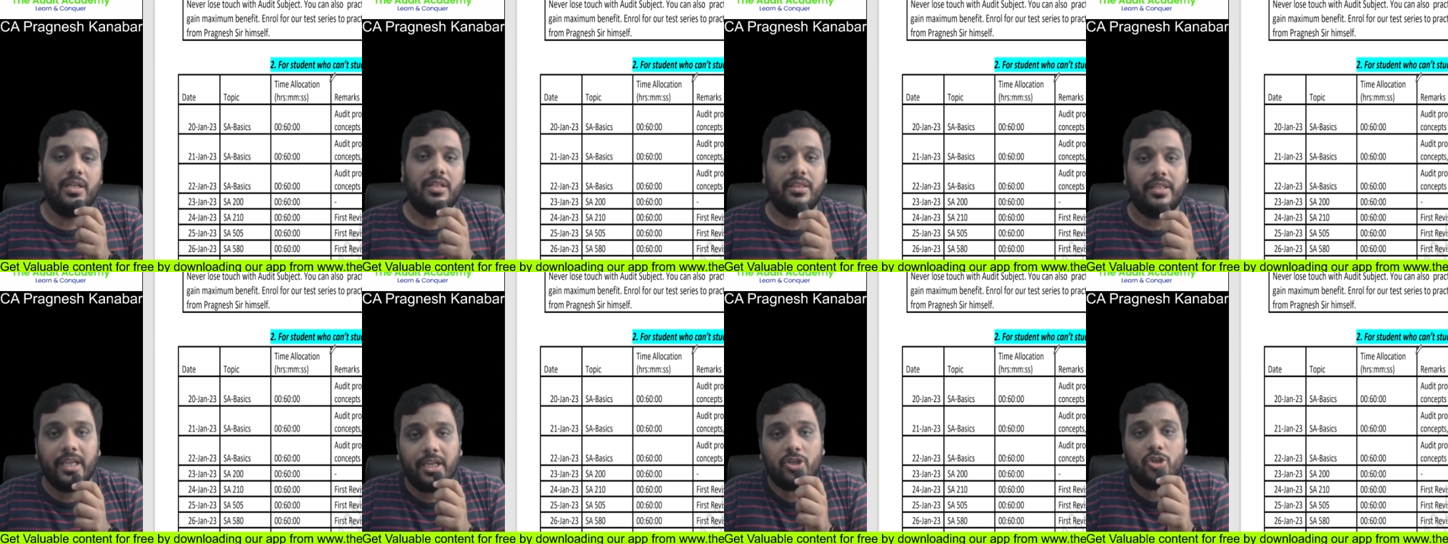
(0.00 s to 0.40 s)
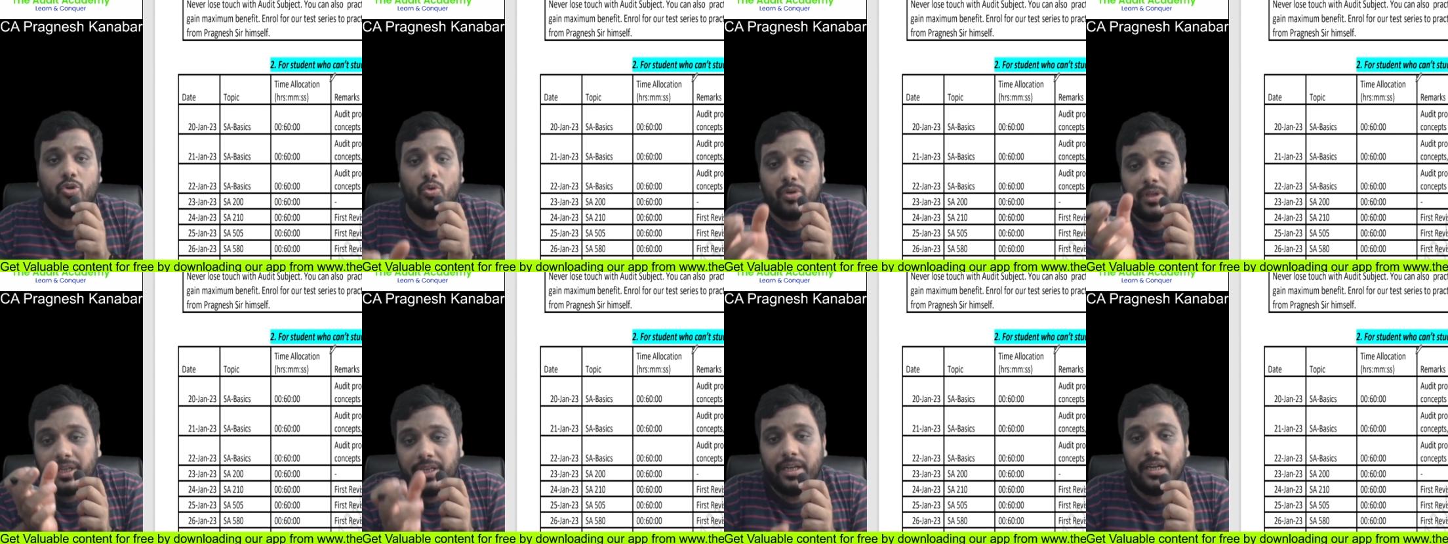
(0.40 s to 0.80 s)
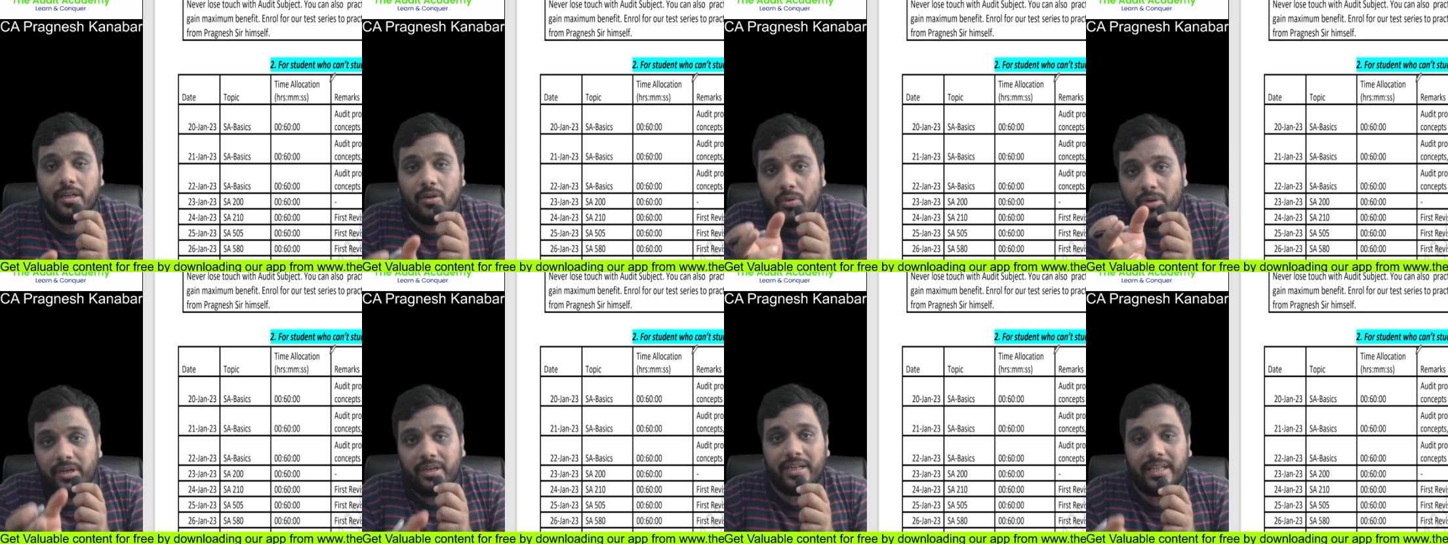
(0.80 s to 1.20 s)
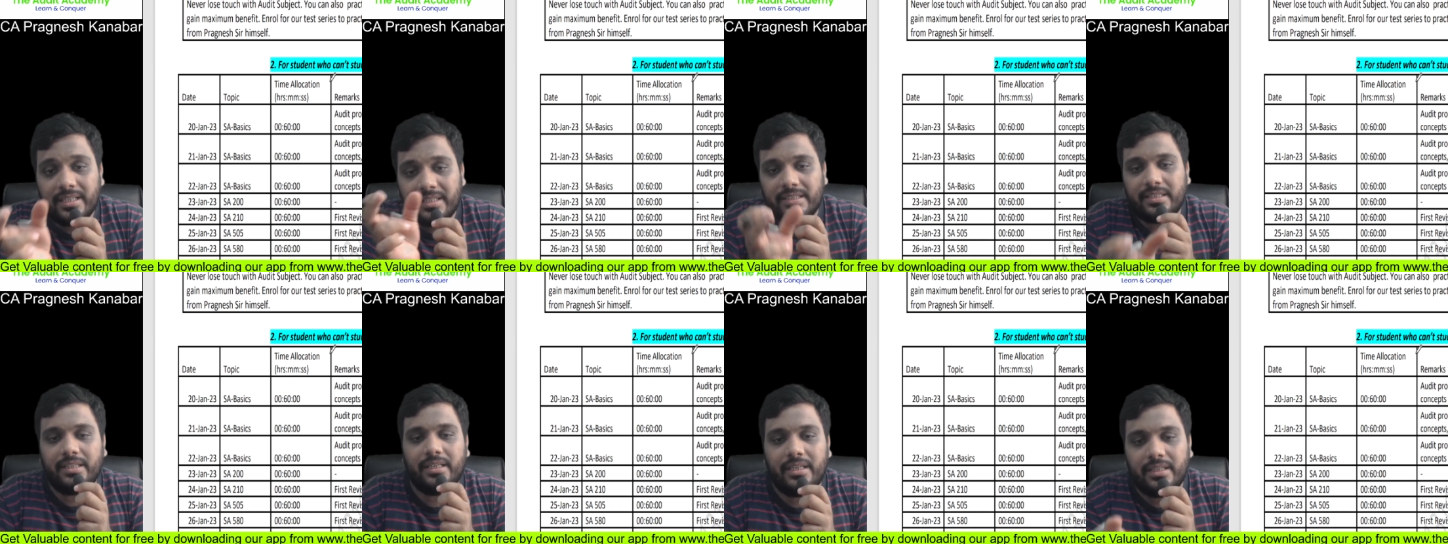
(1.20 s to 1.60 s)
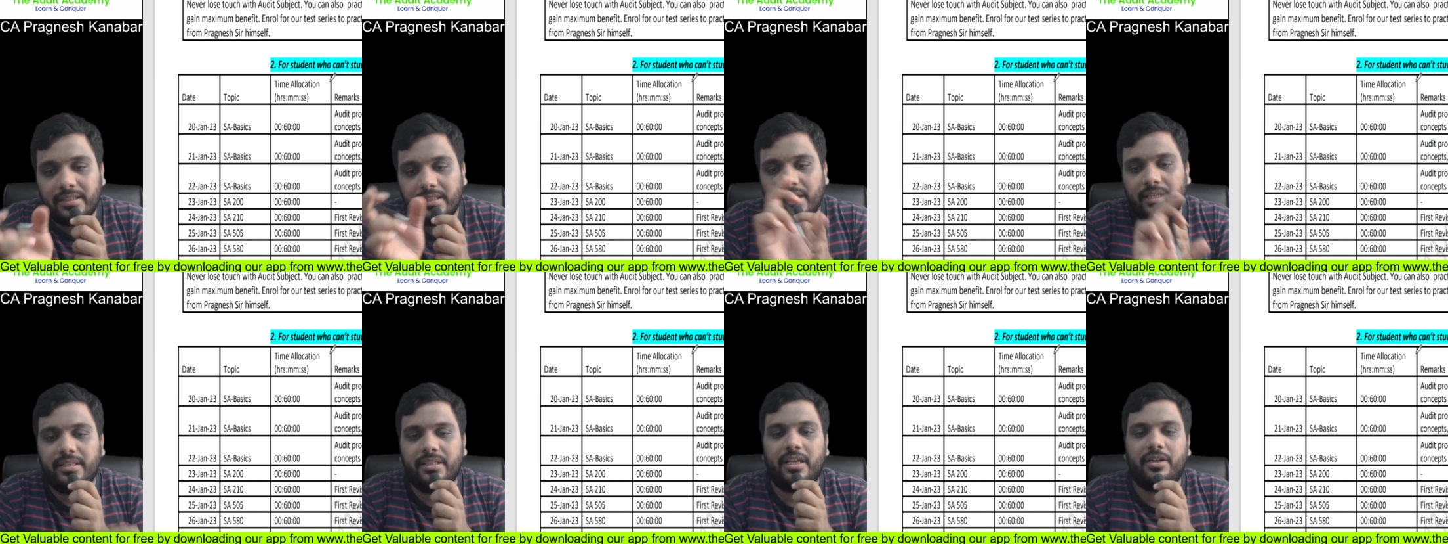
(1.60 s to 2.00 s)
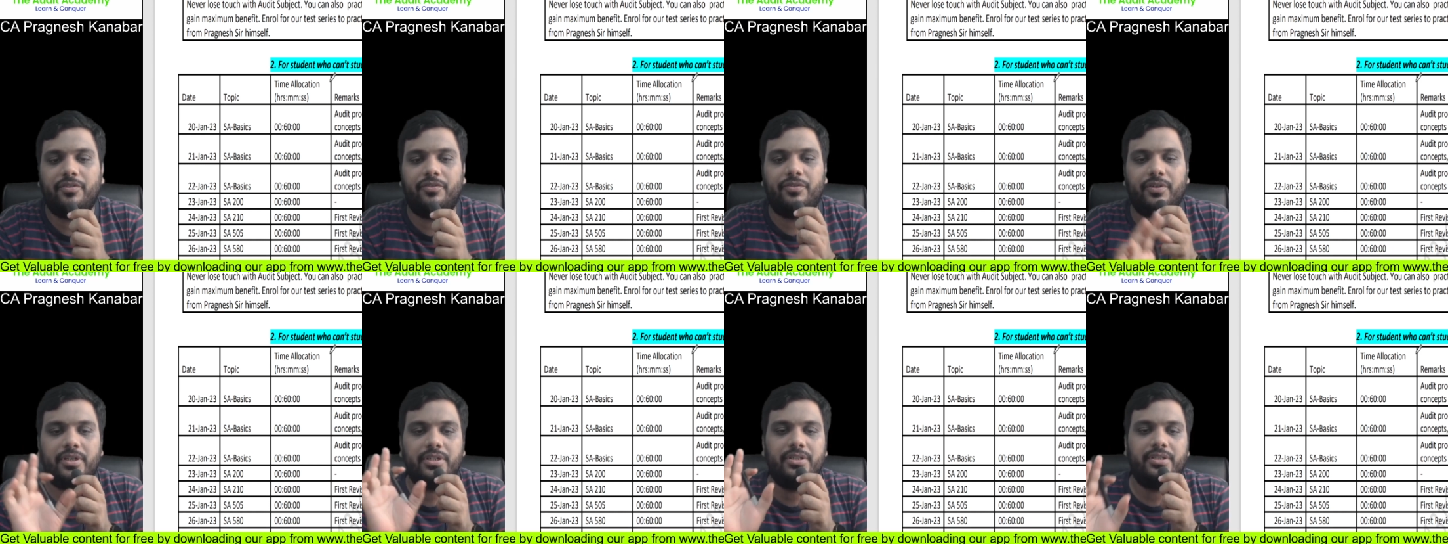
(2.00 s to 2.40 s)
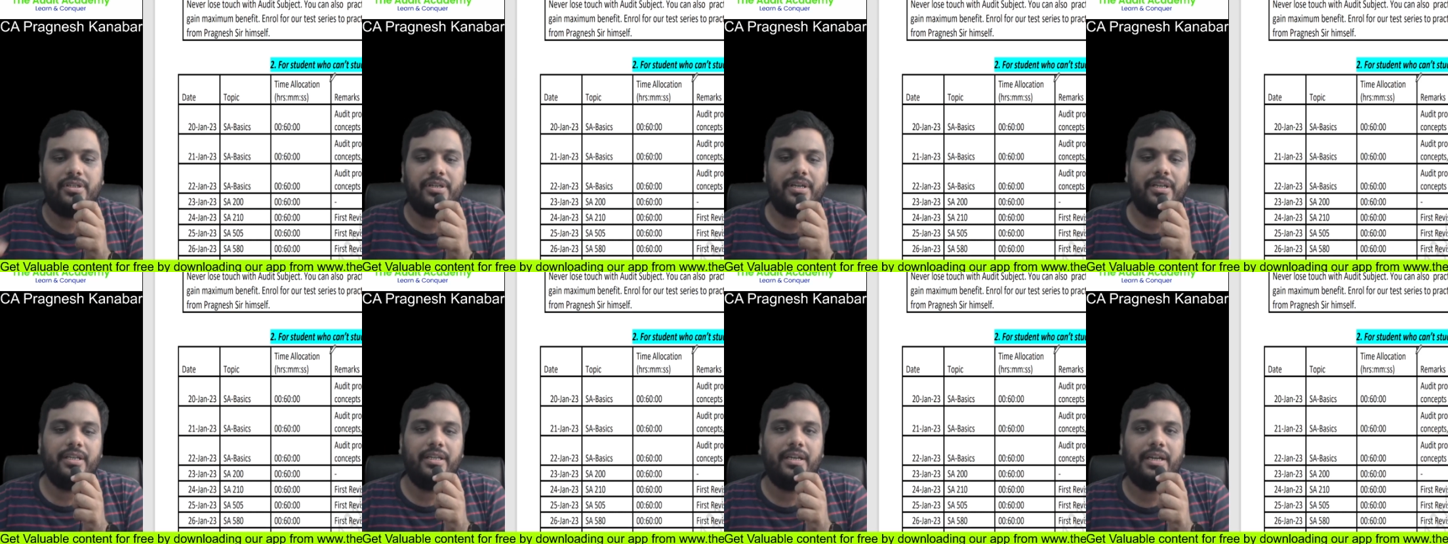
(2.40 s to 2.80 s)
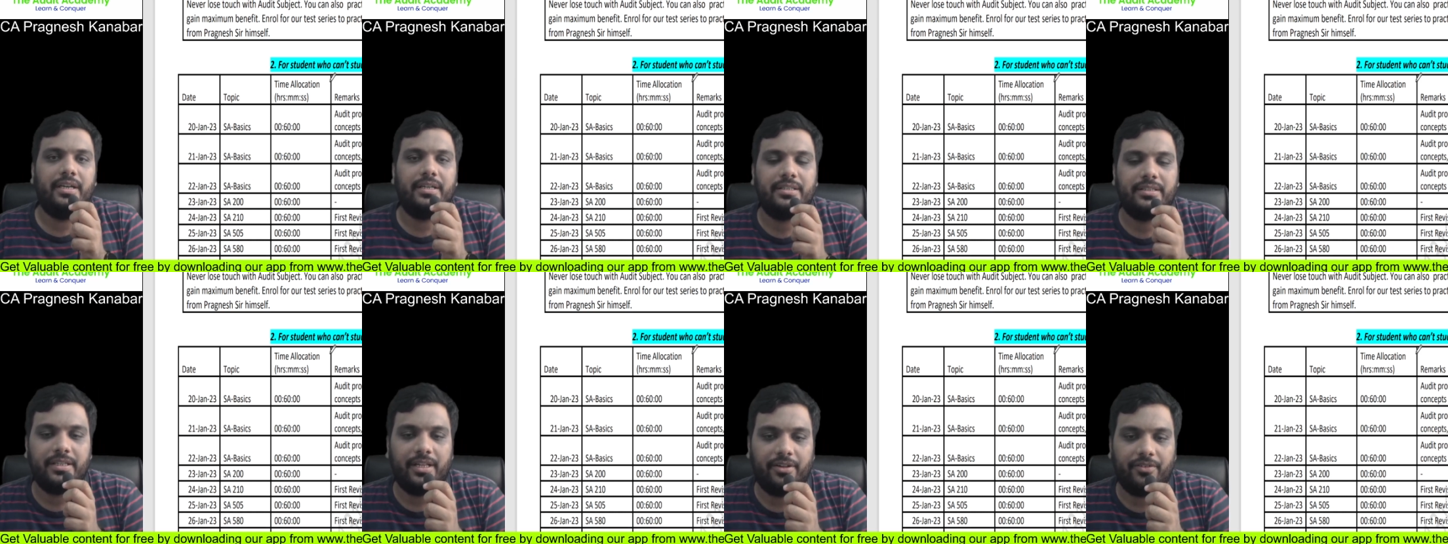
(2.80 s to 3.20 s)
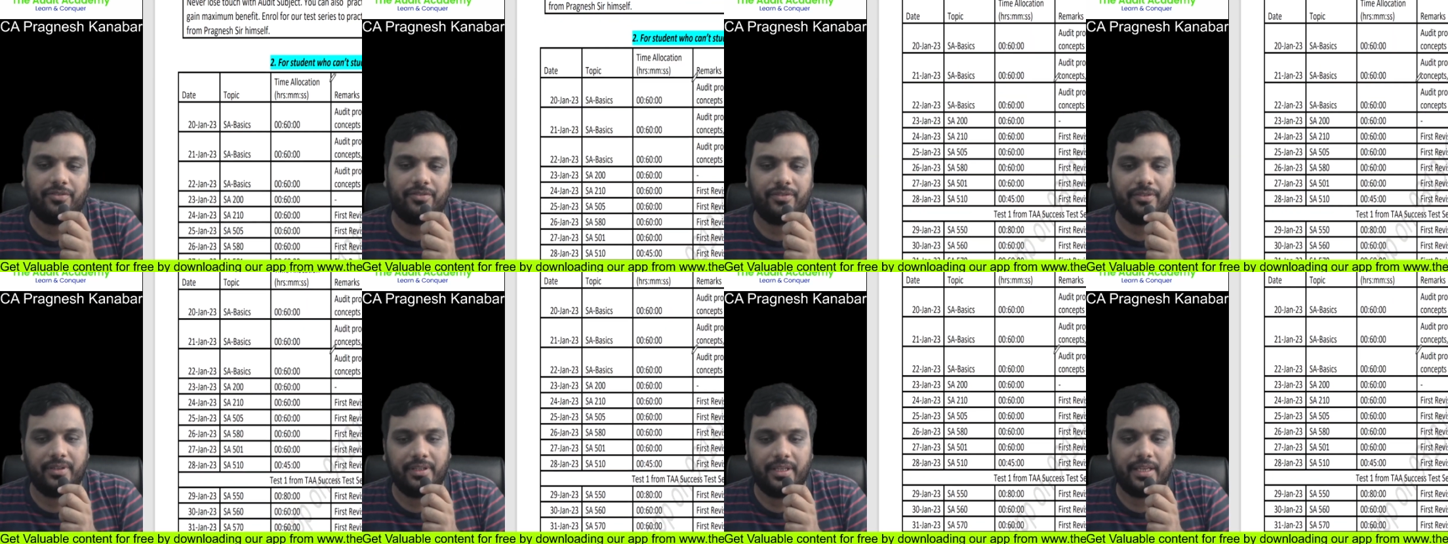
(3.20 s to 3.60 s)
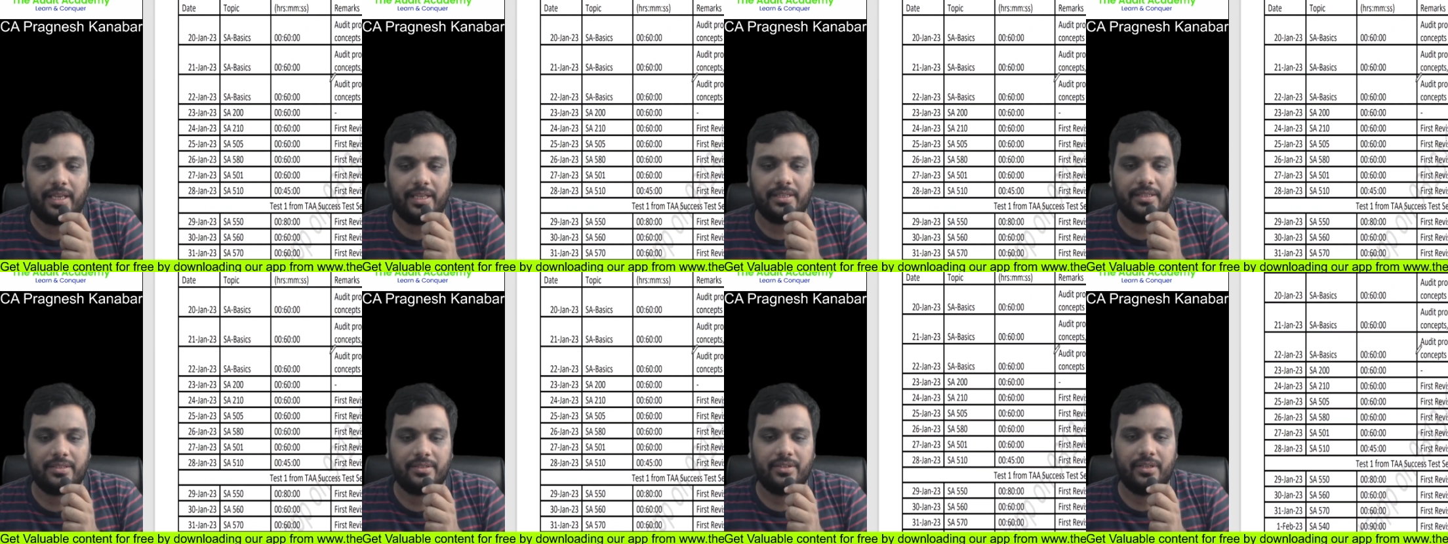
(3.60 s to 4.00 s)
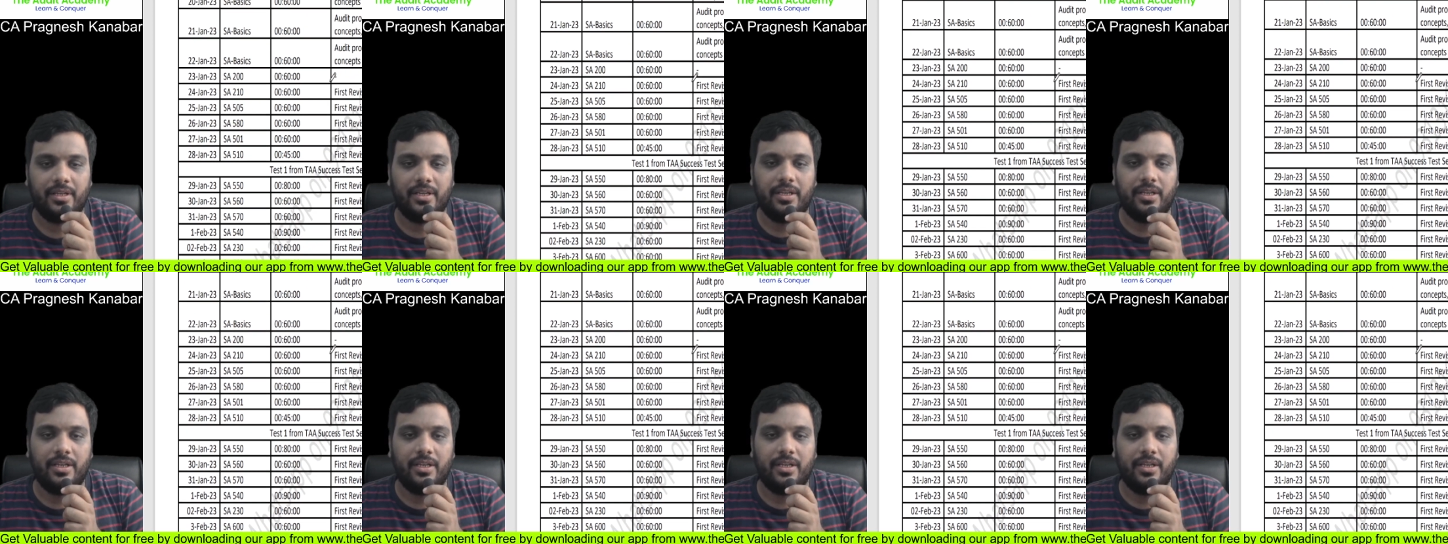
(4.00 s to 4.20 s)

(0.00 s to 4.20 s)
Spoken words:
they should include test series in their first reading itself. Yes.